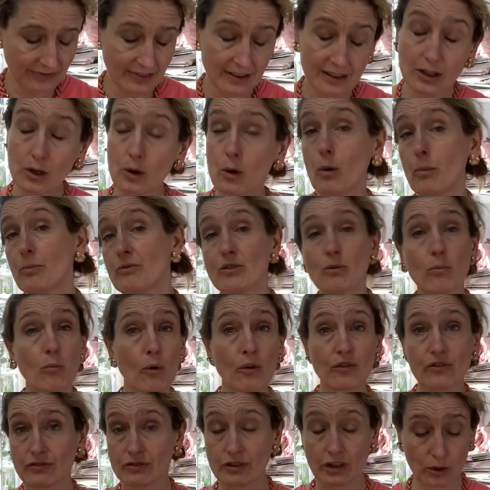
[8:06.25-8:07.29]
The corpse that
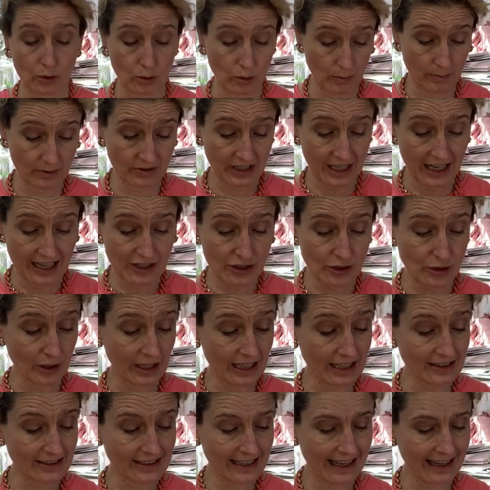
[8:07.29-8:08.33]
wasn't a corpse shook
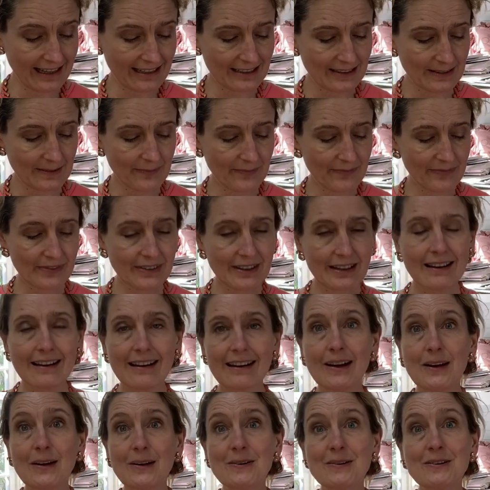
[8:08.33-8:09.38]
its head.
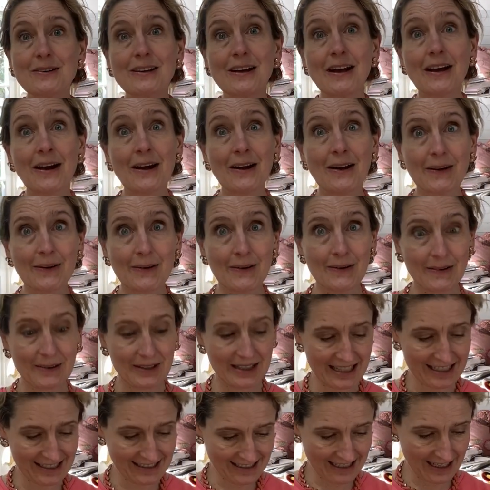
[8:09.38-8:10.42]
Oh, no,
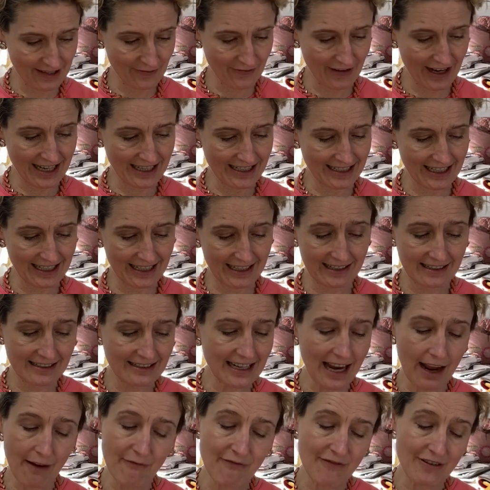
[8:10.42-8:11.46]
it said faintly.
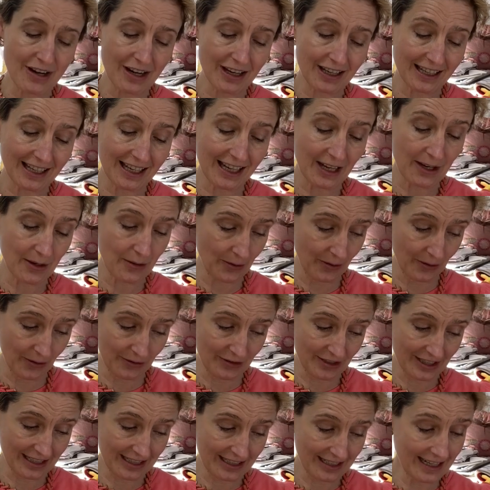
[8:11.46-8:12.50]
Definitely
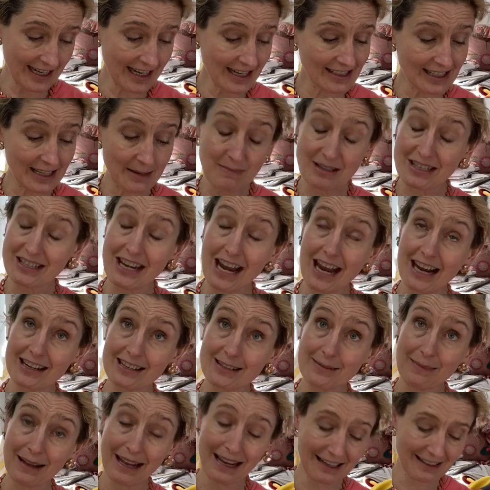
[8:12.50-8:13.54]
not. Easy mistake
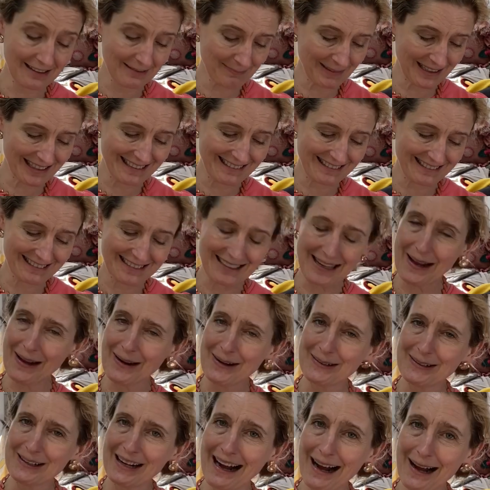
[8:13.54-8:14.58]
to make, but
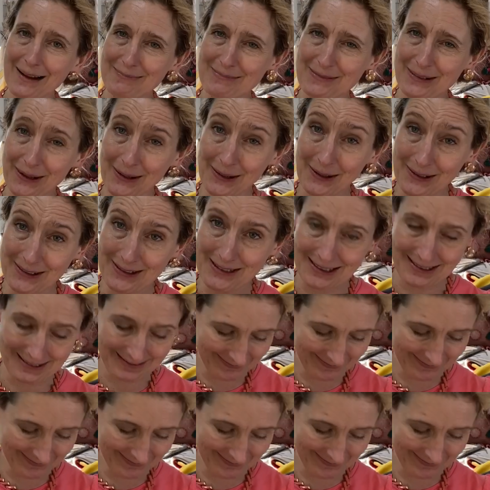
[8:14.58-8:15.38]
no, I'm not.